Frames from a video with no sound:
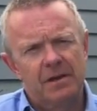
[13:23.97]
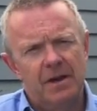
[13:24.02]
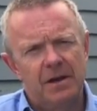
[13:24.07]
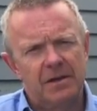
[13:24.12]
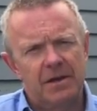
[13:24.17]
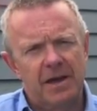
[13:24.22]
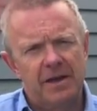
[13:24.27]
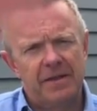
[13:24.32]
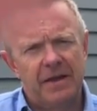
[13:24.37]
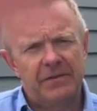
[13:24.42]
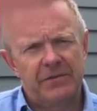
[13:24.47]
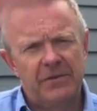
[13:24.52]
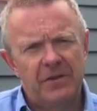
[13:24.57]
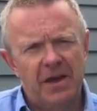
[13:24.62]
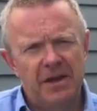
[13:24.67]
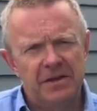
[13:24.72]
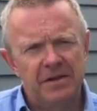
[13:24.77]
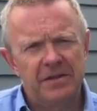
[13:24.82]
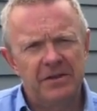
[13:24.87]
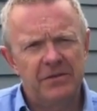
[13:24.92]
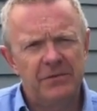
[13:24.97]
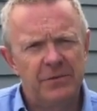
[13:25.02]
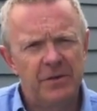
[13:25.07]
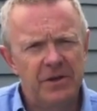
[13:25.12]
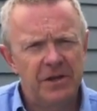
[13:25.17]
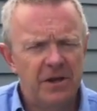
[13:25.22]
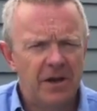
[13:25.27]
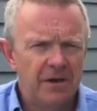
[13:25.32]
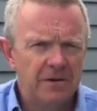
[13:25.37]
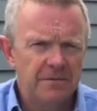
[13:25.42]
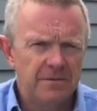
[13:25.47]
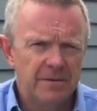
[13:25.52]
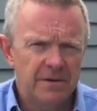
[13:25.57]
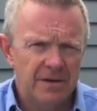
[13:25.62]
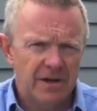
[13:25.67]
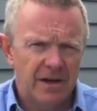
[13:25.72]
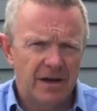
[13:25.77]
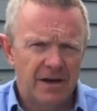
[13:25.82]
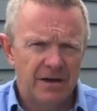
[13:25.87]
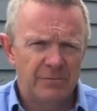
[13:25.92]
Okay, that's the end of this video.
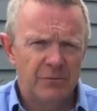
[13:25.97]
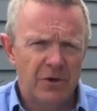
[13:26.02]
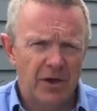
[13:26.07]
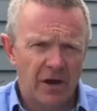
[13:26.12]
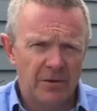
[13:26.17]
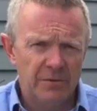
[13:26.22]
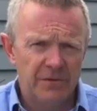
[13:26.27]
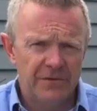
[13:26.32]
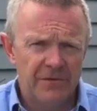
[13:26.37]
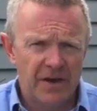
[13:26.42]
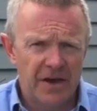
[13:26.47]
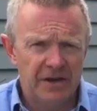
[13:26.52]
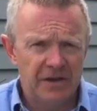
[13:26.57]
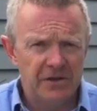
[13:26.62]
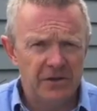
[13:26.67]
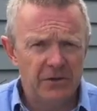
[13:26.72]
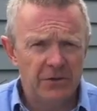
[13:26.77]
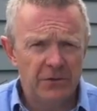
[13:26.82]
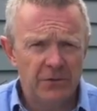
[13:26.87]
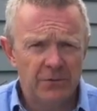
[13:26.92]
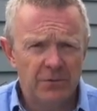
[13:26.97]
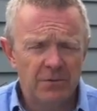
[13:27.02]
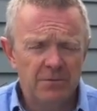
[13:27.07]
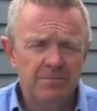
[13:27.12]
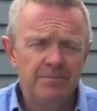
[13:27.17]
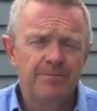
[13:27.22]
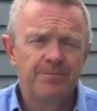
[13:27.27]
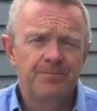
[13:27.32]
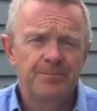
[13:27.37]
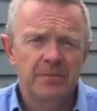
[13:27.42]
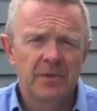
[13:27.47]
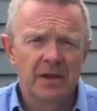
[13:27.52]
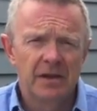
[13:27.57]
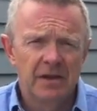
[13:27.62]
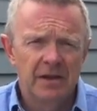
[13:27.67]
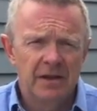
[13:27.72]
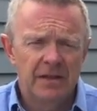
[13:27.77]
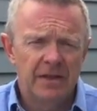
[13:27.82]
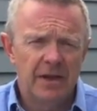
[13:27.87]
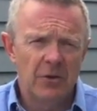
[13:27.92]
We hope you found it useful.
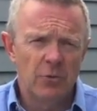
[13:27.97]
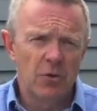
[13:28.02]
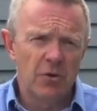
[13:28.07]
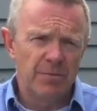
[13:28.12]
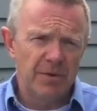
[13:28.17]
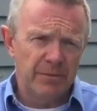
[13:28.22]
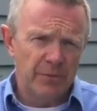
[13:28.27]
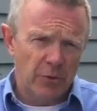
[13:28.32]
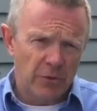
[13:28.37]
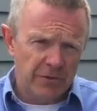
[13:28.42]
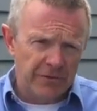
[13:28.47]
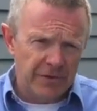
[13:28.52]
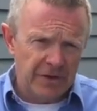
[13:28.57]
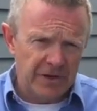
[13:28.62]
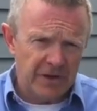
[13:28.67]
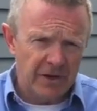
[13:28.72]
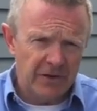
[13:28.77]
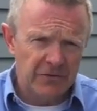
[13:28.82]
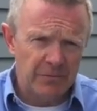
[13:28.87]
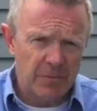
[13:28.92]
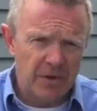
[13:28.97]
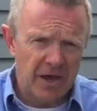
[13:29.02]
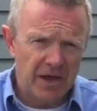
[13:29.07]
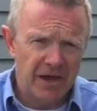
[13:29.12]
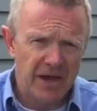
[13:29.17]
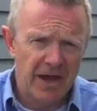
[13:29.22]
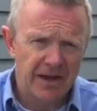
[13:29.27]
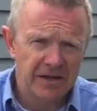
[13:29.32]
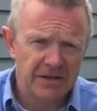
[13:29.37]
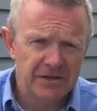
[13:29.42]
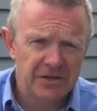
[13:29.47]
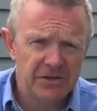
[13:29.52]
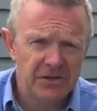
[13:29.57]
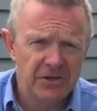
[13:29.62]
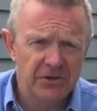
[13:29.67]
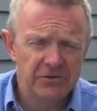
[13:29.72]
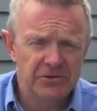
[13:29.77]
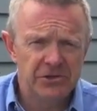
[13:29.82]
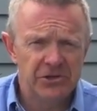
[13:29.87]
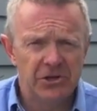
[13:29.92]
There will be more videos being added to
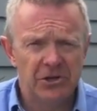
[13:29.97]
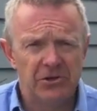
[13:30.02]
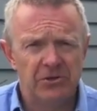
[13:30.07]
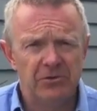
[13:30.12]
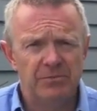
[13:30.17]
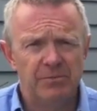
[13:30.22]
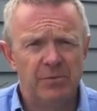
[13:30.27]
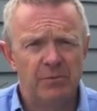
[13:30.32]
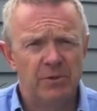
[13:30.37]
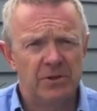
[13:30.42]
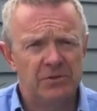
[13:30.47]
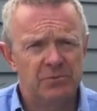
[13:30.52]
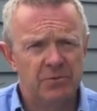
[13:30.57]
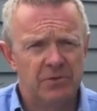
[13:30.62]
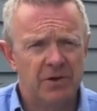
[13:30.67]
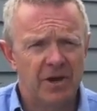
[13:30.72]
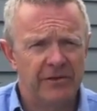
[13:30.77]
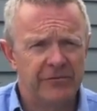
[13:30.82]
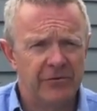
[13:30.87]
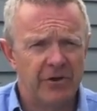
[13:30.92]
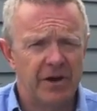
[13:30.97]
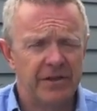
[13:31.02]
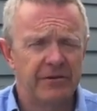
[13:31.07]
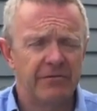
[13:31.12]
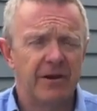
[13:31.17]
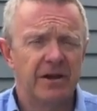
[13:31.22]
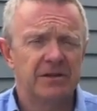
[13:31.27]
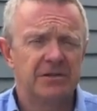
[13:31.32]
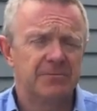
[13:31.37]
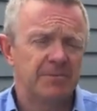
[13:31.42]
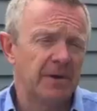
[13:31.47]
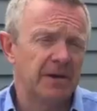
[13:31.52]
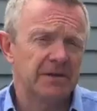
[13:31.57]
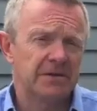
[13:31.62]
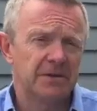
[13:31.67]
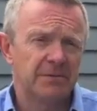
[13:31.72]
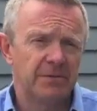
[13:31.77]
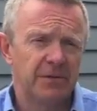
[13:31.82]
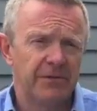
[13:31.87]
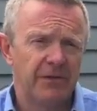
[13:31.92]
YouTube which will cover other
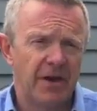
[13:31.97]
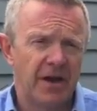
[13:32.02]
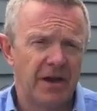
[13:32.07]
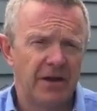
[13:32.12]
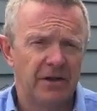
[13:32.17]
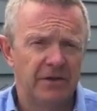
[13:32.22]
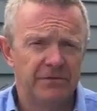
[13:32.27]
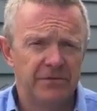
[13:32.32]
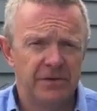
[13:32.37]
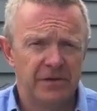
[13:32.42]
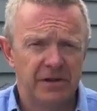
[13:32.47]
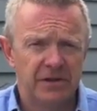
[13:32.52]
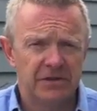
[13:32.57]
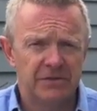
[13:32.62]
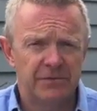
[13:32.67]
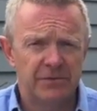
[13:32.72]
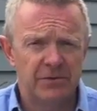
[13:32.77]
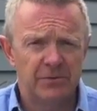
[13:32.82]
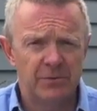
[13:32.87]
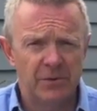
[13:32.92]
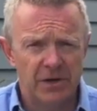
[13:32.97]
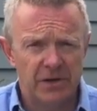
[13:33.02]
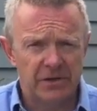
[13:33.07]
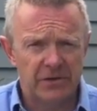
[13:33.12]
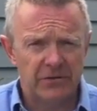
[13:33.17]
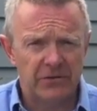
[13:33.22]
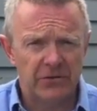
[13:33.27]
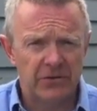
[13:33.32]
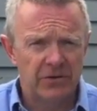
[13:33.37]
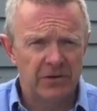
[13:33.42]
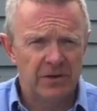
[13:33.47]
aspects of the van over the next few weeks.